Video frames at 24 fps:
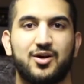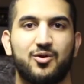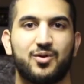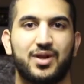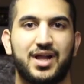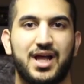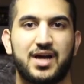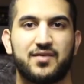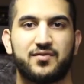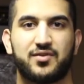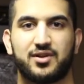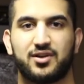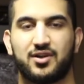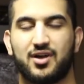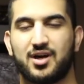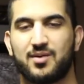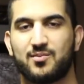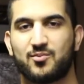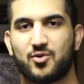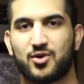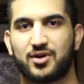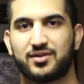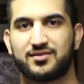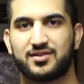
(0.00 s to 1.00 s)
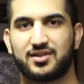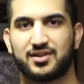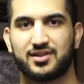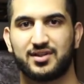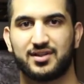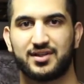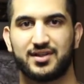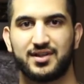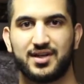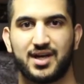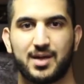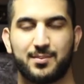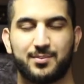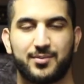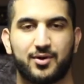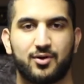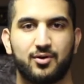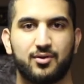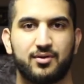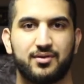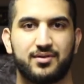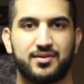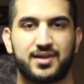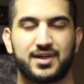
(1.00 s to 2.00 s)
we'll have a lot more to learn
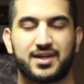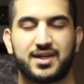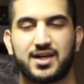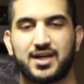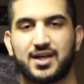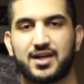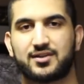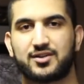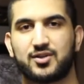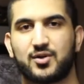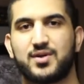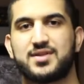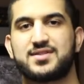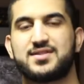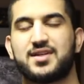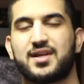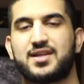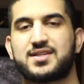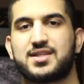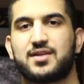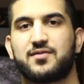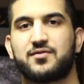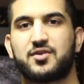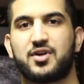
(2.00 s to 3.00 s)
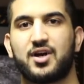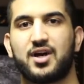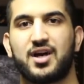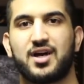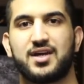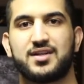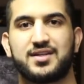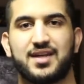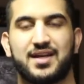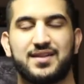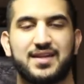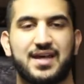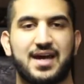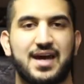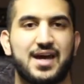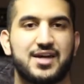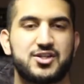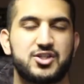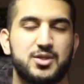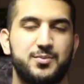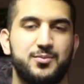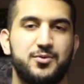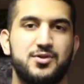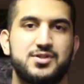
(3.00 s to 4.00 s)
about the characteristics of God and the
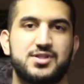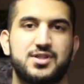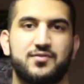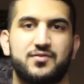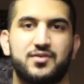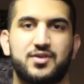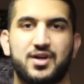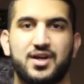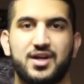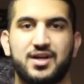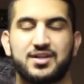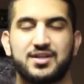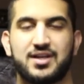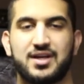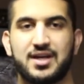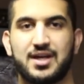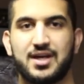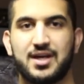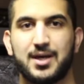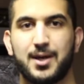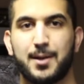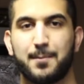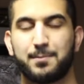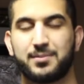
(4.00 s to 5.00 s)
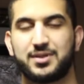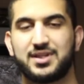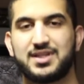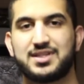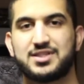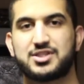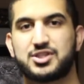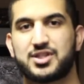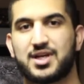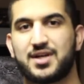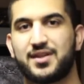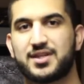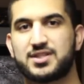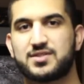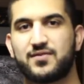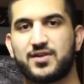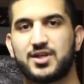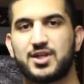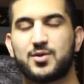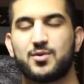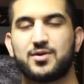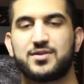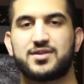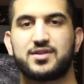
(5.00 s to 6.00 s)
attributes of God. Please share this
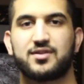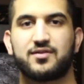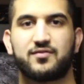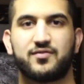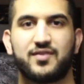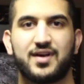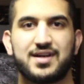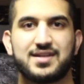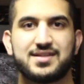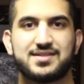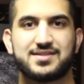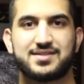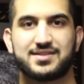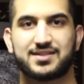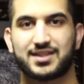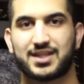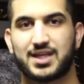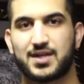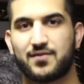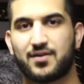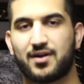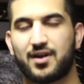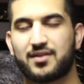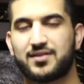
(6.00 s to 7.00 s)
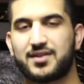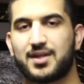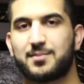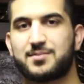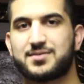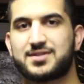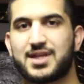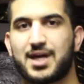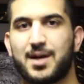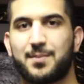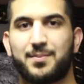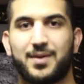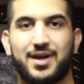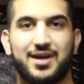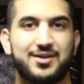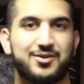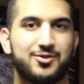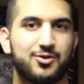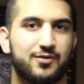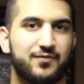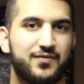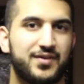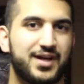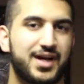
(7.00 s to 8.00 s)
video with your friends, give it a thumbs up, and
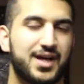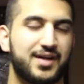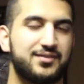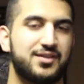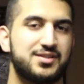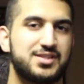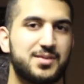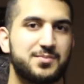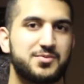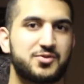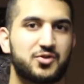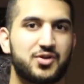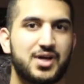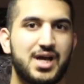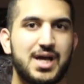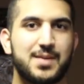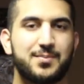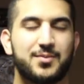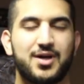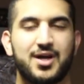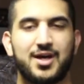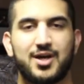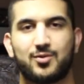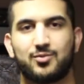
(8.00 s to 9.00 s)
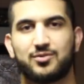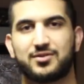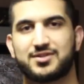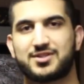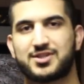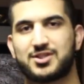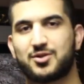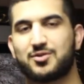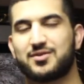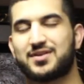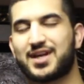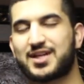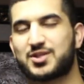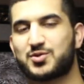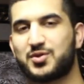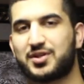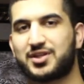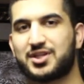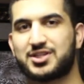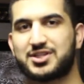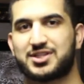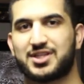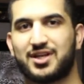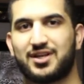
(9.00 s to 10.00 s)
don't forget to subscribe. We'll see you next
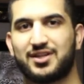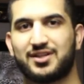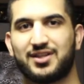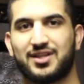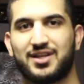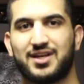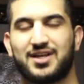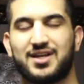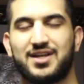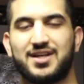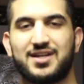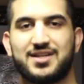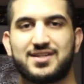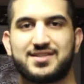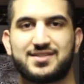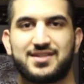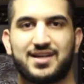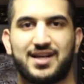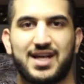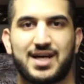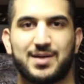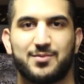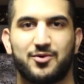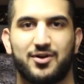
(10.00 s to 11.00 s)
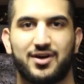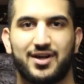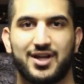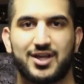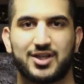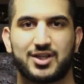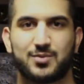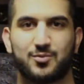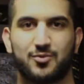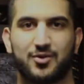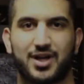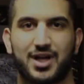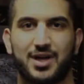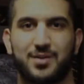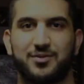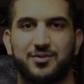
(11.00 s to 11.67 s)
week, inshallah. Assalamu alaikum wa